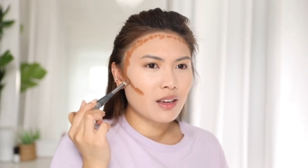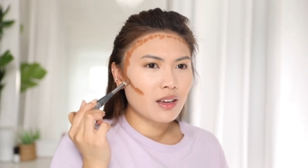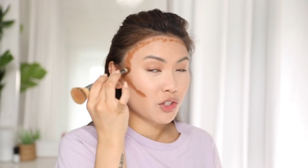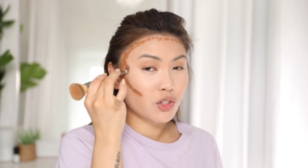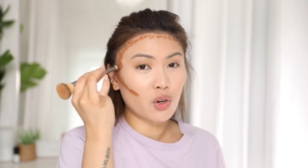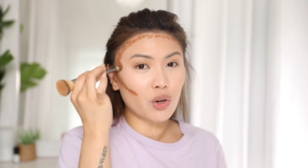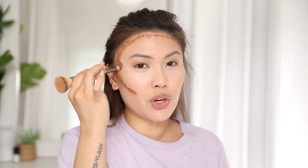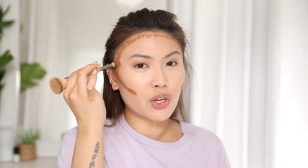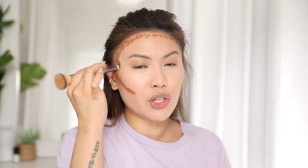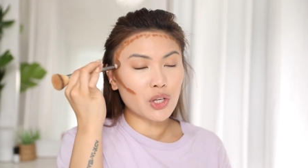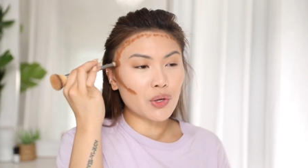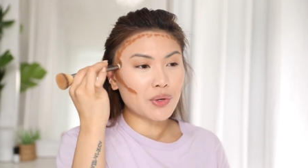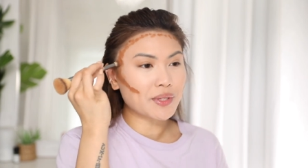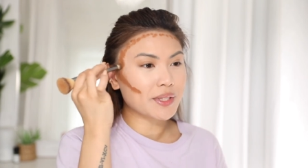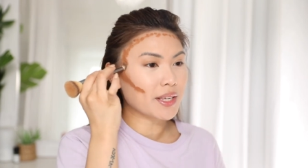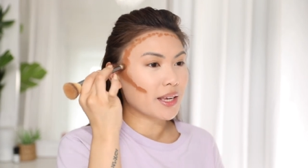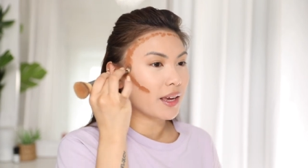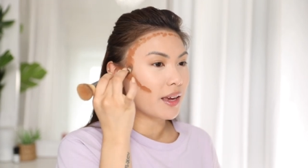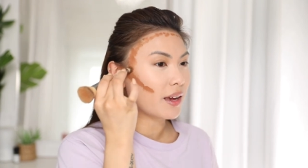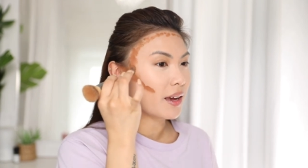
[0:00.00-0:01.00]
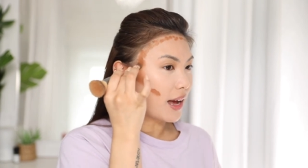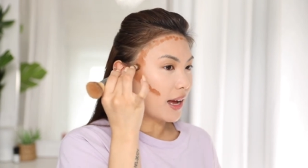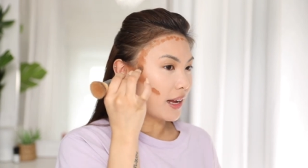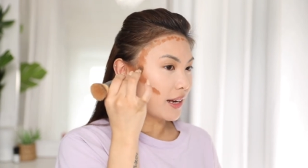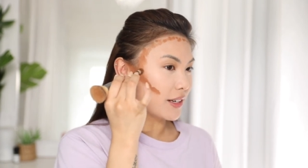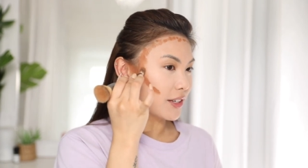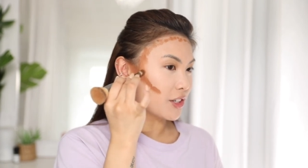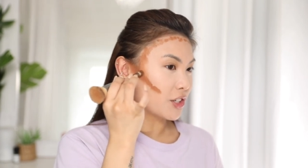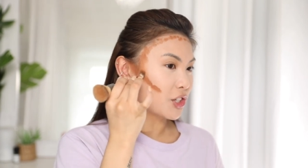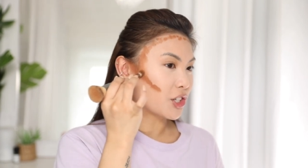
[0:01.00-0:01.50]
saw her using it,
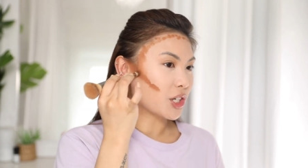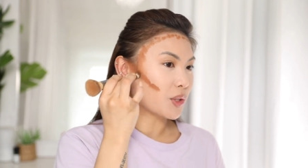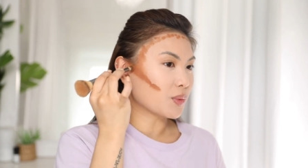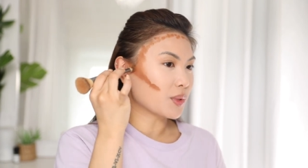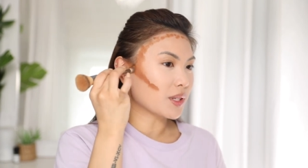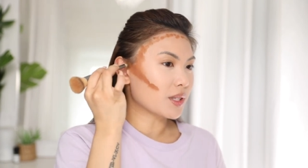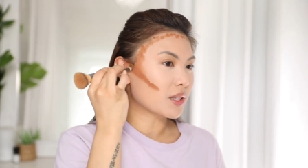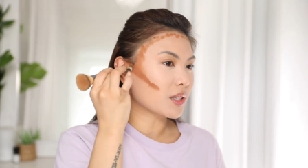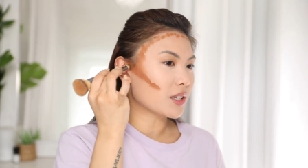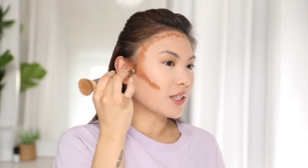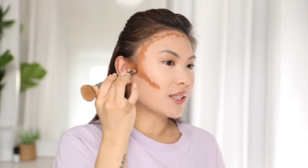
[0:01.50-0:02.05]
and she was